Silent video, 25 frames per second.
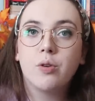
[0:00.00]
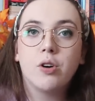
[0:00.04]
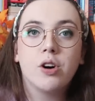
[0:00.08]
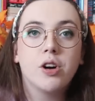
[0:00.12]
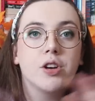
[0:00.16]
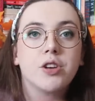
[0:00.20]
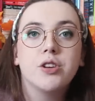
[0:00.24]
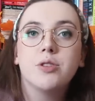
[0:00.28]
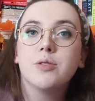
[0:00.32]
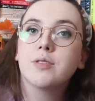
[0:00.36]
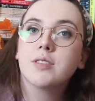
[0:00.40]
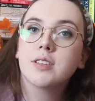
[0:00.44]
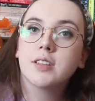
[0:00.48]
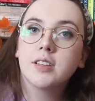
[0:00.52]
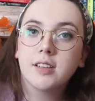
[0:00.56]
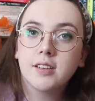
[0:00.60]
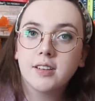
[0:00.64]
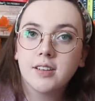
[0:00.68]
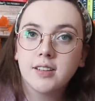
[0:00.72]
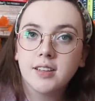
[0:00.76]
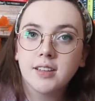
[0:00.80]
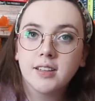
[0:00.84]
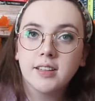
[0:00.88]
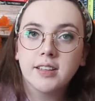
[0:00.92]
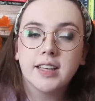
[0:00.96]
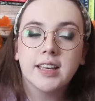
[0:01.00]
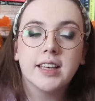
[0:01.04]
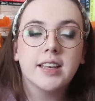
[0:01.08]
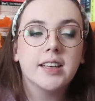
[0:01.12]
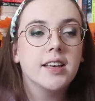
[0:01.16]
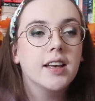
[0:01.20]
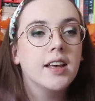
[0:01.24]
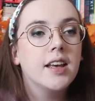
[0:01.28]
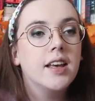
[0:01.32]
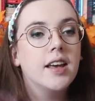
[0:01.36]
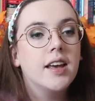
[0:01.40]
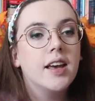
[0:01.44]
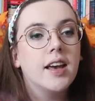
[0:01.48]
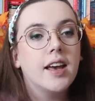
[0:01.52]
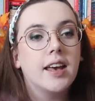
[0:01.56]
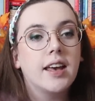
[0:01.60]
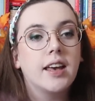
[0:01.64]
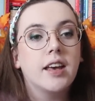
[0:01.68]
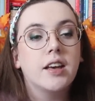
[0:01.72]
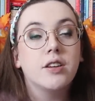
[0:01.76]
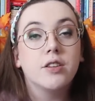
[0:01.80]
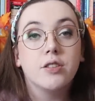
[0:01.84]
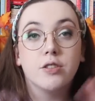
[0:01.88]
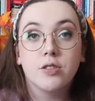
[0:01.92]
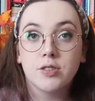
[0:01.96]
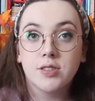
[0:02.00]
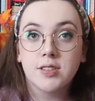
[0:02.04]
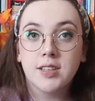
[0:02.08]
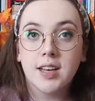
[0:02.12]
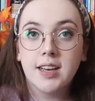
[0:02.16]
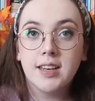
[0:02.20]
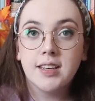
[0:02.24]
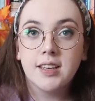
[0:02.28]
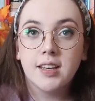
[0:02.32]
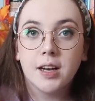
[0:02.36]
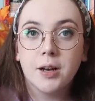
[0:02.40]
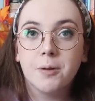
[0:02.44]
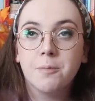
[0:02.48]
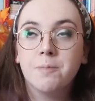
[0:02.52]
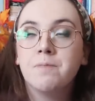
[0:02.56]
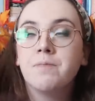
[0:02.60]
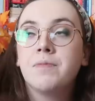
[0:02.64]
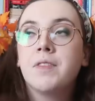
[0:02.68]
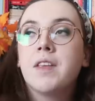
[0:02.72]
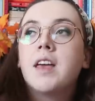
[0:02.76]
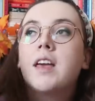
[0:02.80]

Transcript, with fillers: All you do is click on the link and you're signed up.